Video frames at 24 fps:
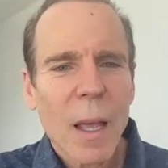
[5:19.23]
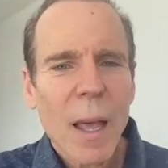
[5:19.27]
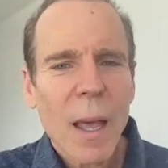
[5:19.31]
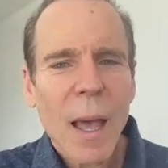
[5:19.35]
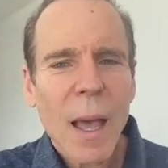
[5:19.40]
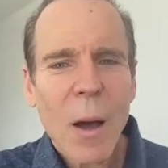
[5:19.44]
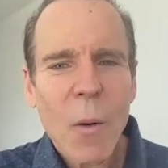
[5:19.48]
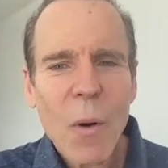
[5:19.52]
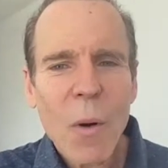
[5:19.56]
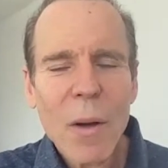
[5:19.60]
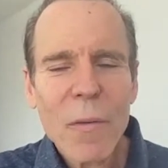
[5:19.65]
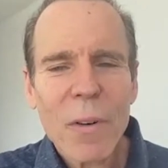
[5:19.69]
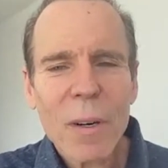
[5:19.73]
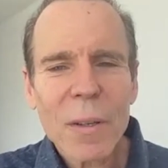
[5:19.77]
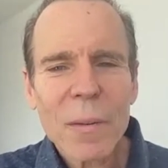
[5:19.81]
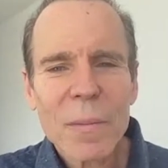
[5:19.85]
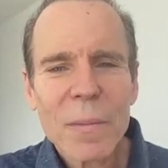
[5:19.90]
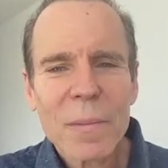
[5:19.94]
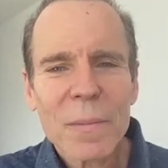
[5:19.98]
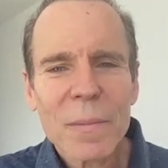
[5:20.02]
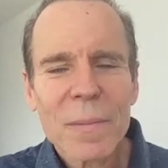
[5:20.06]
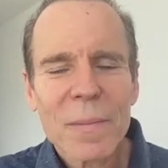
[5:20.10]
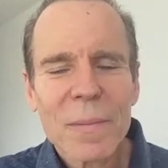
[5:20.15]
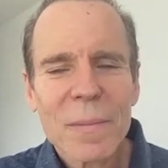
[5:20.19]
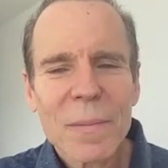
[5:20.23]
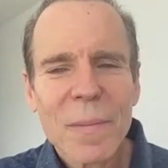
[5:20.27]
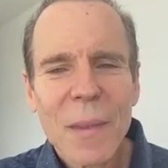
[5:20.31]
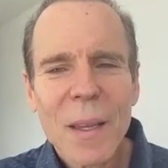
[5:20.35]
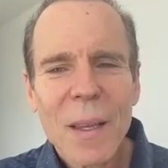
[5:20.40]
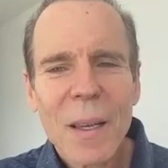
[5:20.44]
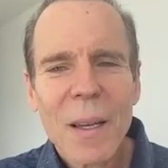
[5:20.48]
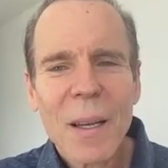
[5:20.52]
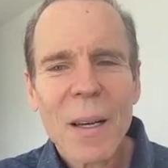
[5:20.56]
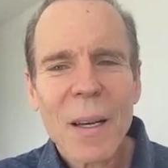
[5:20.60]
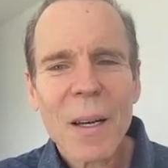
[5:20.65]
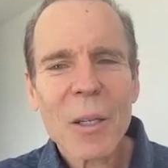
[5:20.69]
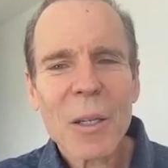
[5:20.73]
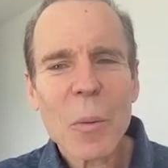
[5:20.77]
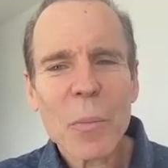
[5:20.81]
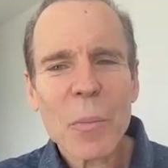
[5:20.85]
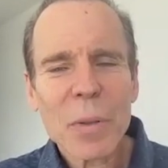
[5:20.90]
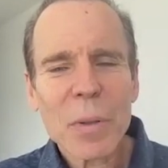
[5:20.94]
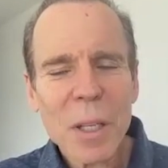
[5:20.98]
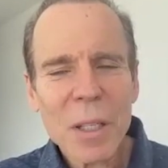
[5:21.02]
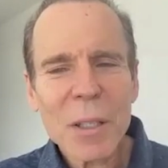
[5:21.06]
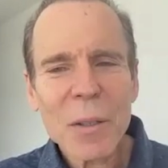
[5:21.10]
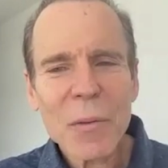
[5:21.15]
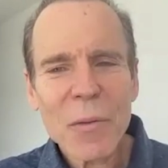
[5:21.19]
However, a
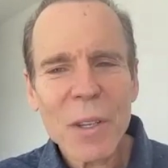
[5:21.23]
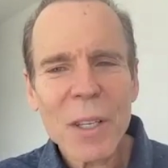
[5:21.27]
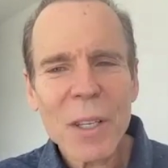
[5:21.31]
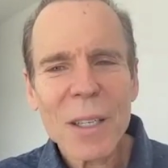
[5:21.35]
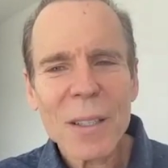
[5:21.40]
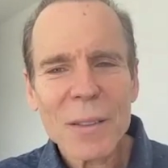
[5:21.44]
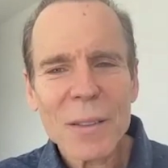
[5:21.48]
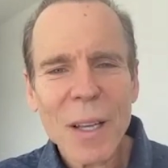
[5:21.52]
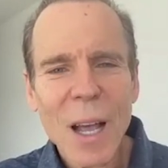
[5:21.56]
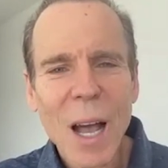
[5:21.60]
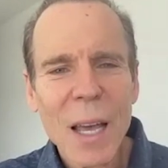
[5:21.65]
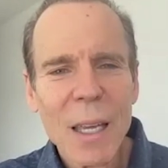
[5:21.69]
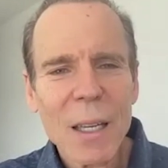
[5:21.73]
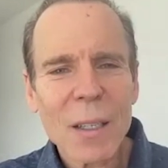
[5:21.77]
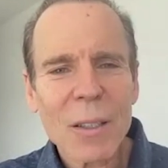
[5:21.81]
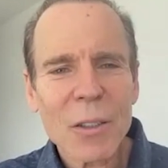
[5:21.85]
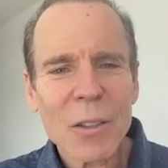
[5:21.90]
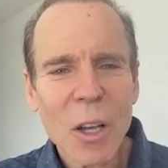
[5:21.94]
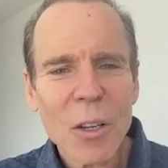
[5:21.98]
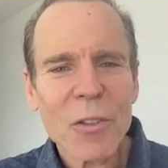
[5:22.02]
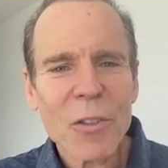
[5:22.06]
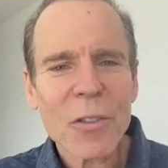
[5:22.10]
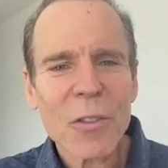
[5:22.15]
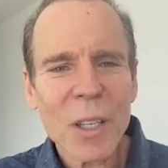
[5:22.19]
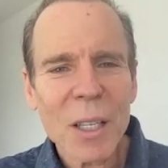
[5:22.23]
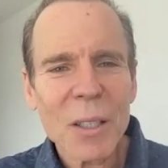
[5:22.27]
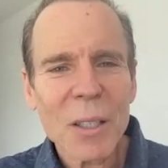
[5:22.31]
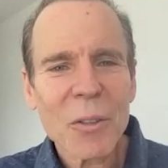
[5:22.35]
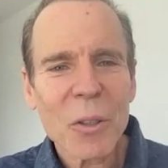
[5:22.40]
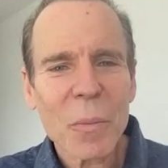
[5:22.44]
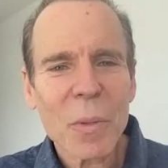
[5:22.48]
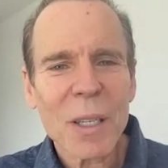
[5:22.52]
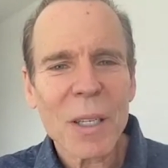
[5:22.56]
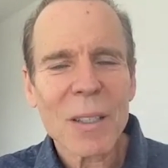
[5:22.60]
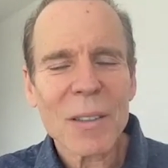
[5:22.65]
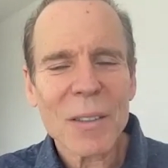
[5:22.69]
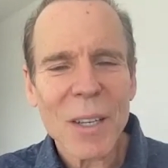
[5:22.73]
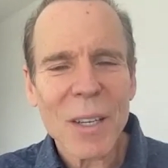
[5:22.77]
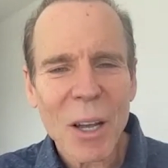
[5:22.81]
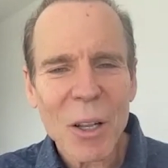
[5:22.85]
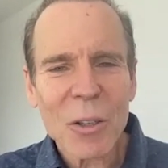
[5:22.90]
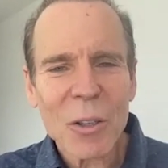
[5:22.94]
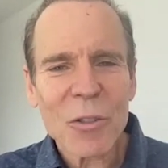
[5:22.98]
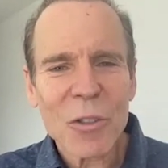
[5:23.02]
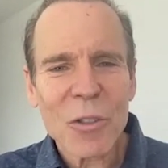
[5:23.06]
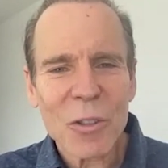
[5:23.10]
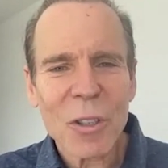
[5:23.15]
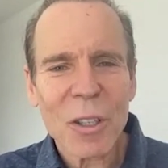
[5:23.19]
completely vegan diet does need to be
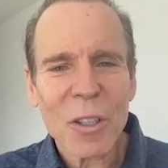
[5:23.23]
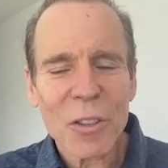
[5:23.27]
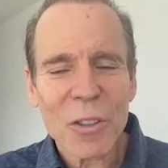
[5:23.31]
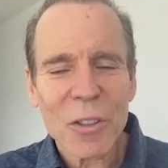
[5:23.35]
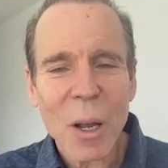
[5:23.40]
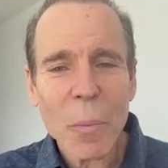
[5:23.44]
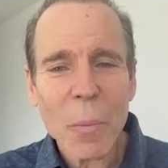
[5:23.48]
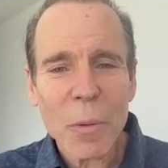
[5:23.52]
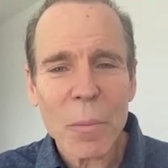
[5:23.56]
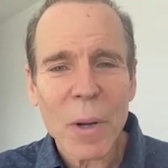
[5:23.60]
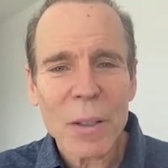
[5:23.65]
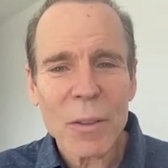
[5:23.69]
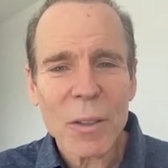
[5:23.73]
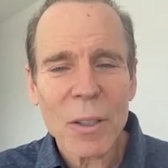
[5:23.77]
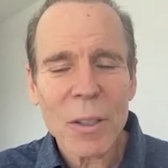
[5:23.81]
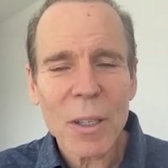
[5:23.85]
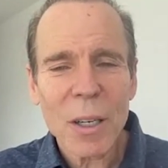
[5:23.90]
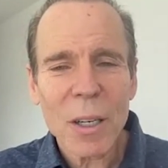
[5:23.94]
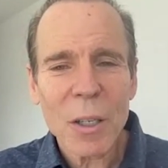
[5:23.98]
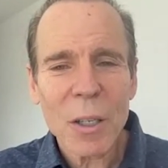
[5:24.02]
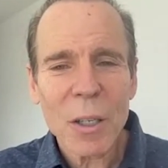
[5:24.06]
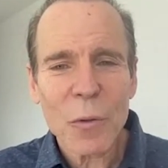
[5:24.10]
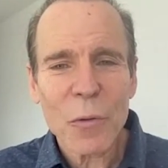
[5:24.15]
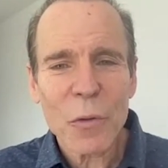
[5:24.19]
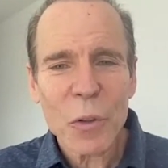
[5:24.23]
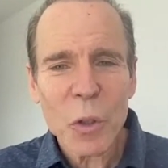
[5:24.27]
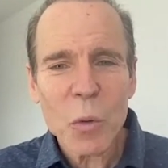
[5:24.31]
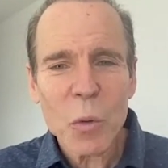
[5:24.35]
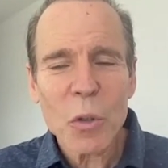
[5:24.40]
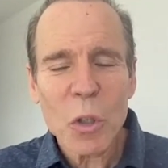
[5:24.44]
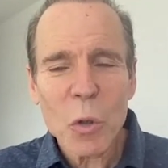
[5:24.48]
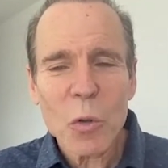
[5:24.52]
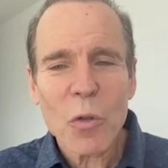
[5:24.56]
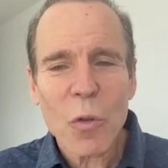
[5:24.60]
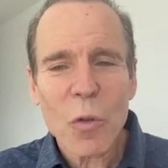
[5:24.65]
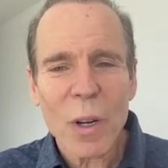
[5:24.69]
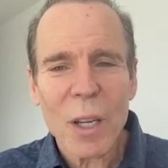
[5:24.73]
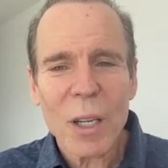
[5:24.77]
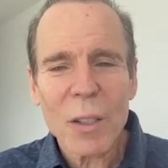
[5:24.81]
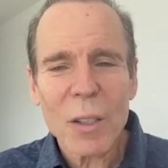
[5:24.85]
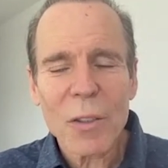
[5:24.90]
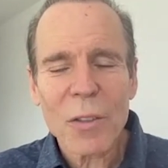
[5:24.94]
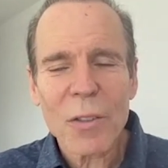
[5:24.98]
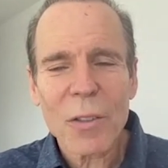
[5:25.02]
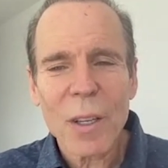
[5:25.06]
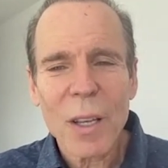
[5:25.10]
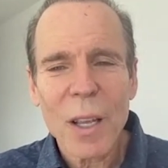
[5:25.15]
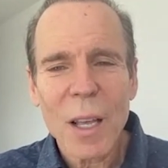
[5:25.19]
intelligently supplemented in a few
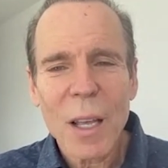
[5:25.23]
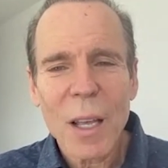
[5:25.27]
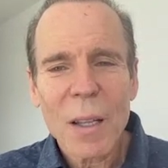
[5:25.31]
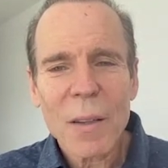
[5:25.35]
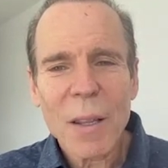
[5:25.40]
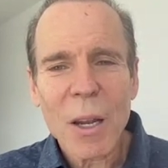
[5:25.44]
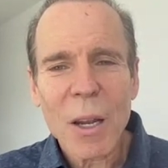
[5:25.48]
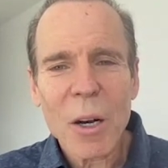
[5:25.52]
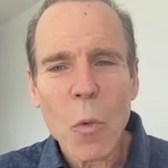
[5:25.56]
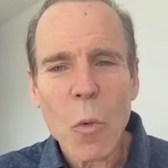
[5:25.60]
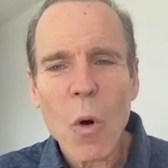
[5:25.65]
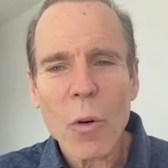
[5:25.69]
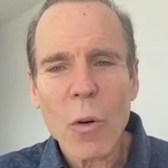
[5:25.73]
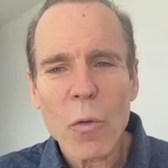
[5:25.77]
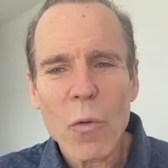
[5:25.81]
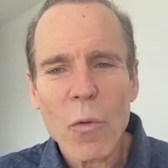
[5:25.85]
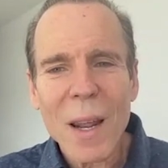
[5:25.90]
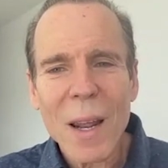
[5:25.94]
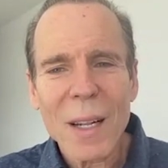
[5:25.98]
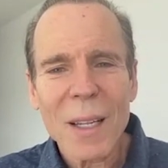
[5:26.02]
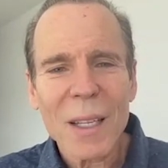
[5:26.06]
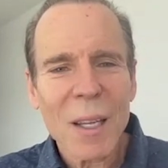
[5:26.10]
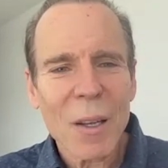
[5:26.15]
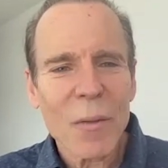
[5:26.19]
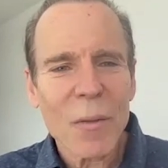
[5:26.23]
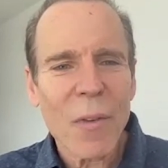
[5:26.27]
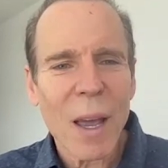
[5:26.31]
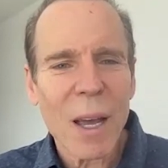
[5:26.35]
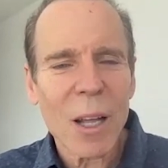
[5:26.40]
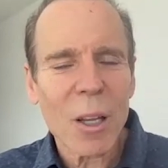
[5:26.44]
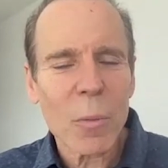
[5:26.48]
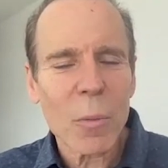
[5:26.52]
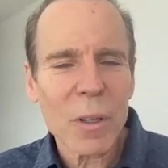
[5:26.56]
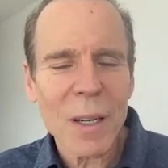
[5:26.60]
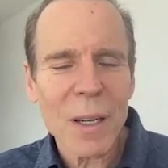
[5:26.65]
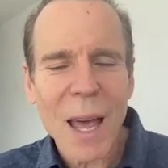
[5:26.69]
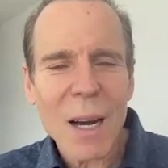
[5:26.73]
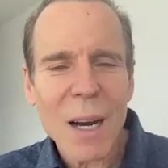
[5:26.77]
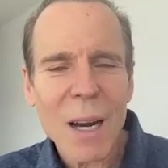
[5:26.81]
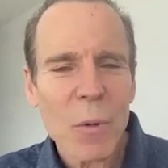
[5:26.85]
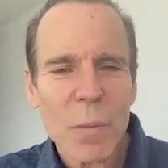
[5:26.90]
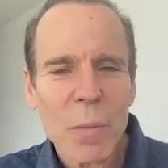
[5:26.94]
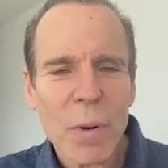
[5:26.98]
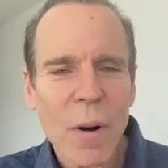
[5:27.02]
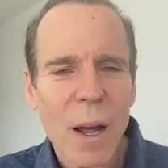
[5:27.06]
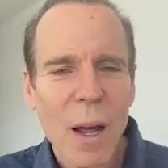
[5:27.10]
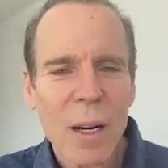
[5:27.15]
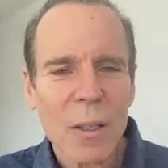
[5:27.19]
nutrients that are more readily available in
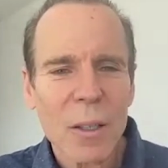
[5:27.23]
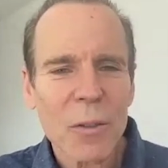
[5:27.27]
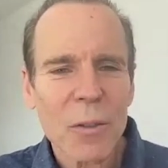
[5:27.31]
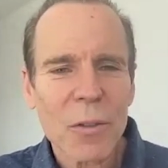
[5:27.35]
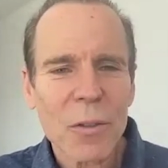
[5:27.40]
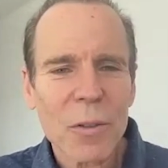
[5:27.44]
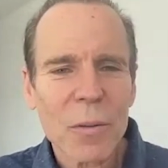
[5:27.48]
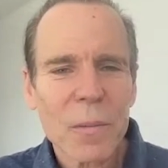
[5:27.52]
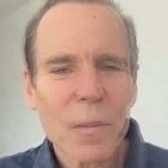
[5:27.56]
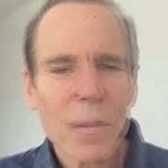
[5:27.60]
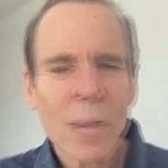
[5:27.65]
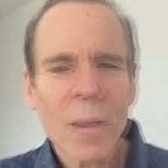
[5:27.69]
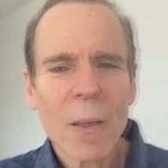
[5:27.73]
animal products.